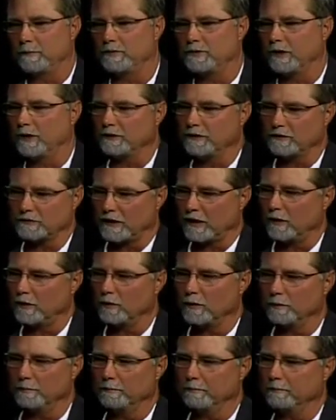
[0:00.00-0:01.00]
There's a
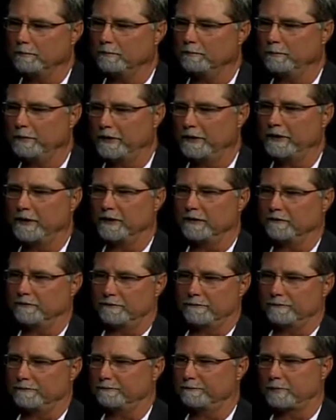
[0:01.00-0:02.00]
whole myriad of
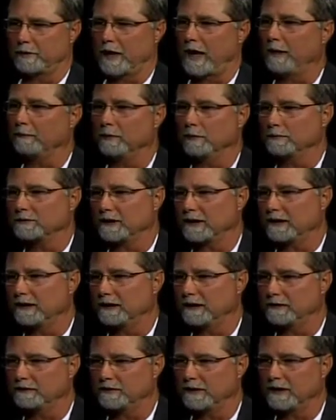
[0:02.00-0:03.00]
problems that can
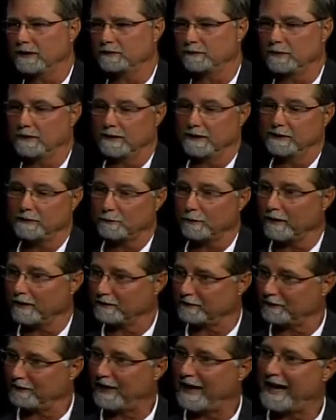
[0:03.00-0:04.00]
exist. At least with a
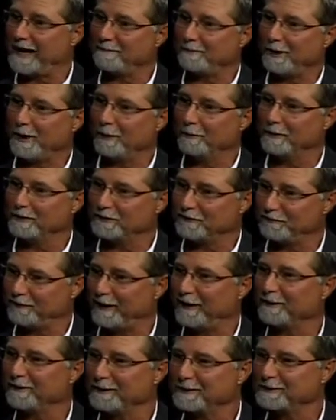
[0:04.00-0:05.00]
slab home, it's
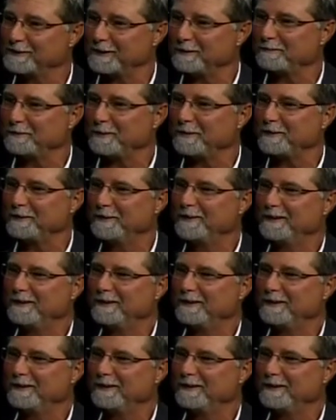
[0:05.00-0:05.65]
fairly simple.